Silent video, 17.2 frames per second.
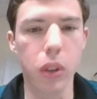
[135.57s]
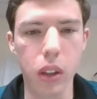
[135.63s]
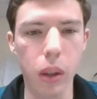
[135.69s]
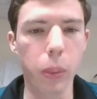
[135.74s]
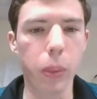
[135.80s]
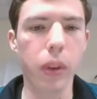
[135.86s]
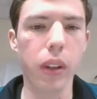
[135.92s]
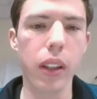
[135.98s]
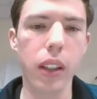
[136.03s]

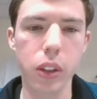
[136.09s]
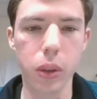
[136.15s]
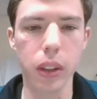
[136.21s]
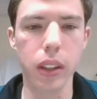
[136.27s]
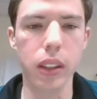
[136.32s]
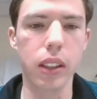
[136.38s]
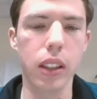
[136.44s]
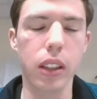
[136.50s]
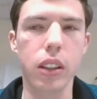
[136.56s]
Complete
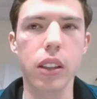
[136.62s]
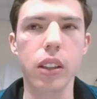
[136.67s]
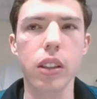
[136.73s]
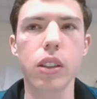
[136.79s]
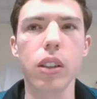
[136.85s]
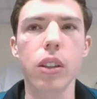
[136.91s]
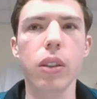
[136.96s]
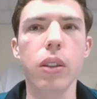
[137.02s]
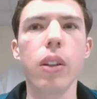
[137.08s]
transition.
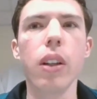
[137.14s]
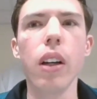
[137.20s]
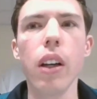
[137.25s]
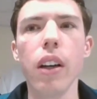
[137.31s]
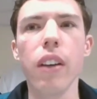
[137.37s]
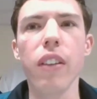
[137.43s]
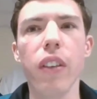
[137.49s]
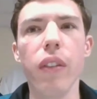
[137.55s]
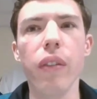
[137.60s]
So
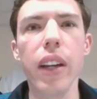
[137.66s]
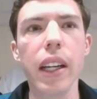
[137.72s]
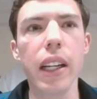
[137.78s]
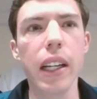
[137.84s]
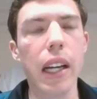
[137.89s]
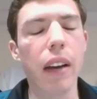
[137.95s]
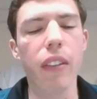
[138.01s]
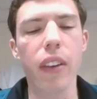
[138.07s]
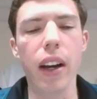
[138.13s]
for me,
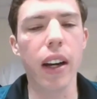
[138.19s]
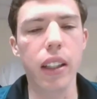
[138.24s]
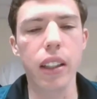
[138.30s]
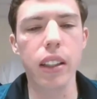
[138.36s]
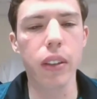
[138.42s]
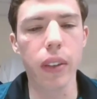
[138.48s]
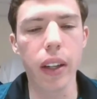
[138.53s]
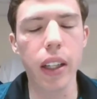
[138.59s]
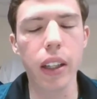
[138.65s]
never had
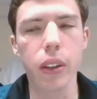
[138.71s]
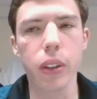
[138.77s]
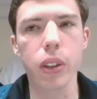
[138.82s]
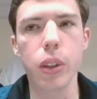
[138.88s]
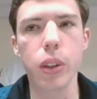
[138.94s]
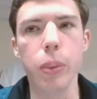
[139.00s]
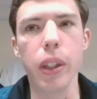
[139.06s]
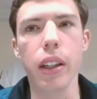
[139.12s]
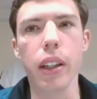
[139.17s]
any radio
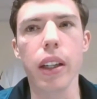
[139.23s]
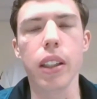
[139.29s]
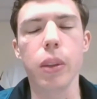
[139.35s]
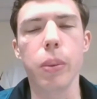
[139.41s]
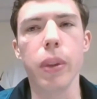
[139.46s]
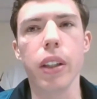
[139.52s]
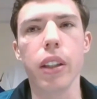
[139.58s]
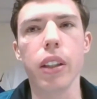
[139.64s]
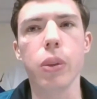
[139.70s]

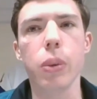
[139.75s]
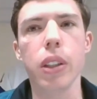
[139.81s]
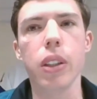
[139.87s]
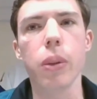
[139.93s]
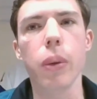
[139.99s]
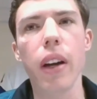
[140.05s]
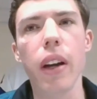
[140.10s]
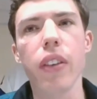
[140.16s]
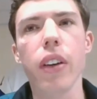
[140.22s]
experience
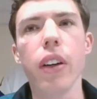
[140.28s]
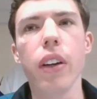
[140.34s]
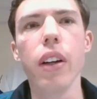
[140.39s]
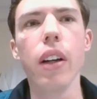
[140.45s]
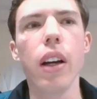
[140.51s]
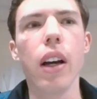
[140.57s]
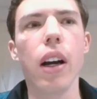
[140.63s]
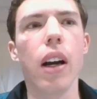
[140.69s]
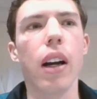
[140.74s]
whatsoever.
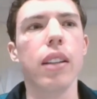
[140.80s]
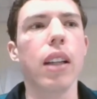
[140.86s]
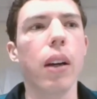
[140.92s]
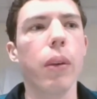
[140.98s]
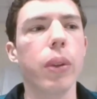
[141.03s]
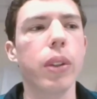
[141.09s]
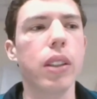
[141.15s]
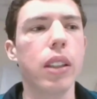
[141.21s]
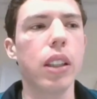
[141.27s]

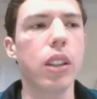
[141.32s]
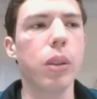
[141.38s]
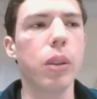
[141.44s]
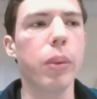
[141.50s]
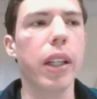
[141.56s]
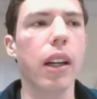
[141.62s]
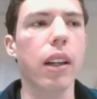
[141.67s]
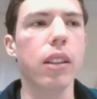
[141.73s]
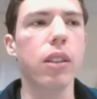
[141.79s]
Tom was
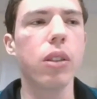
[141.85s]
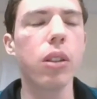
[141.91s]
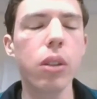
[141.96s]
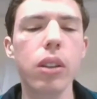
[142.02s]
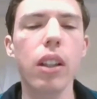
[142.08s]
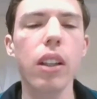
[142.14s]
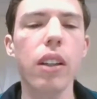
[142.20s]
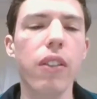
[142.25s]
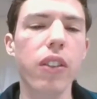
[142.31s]
teaching me how to
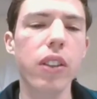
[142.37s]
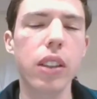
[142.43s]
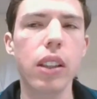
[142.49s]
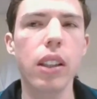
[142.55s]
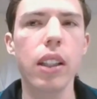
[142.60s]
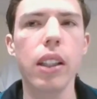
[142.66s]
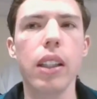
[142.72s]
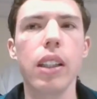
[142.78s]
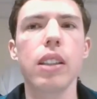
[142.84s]
do different
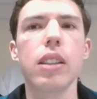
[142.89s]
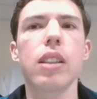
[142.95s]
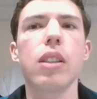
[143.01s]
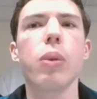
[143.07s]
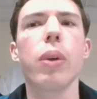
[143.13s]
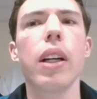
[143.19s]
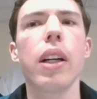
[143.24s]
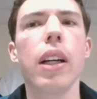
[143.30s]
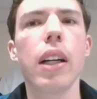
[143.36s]
things
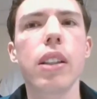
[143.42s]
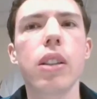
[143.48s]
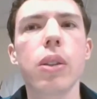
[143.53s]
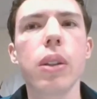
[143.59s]
and whatnot.